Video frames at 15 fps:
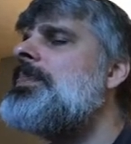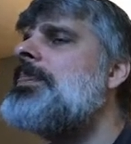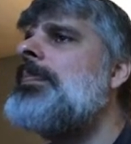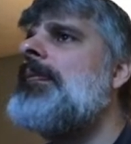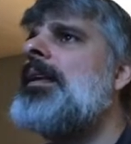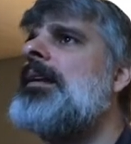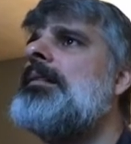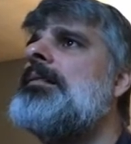
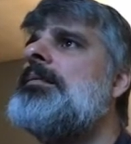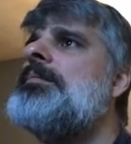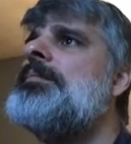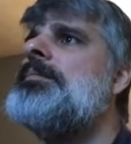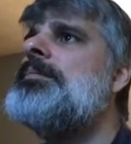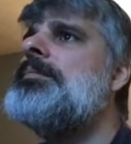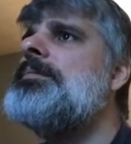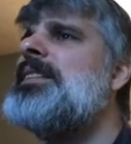
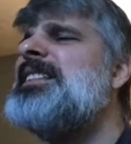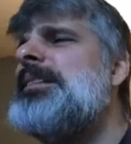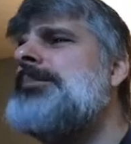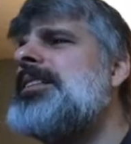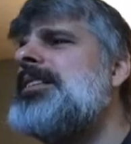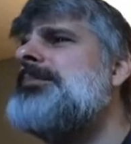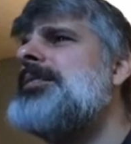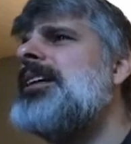It
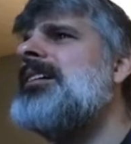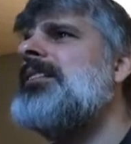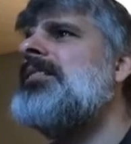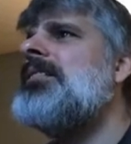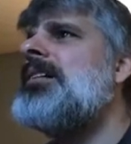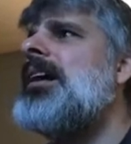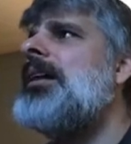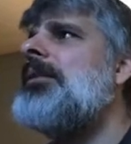seems like a
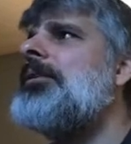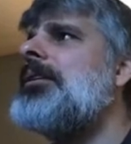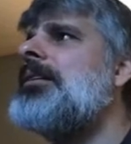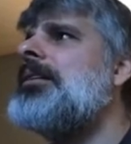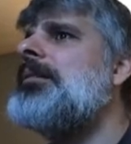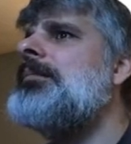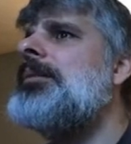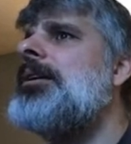little
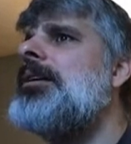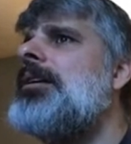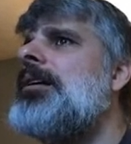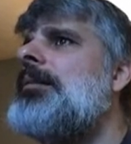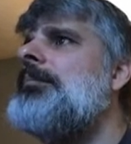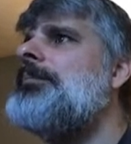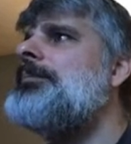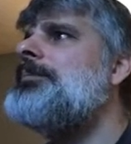cowardly, but
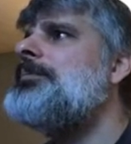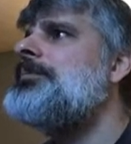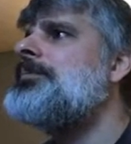I'm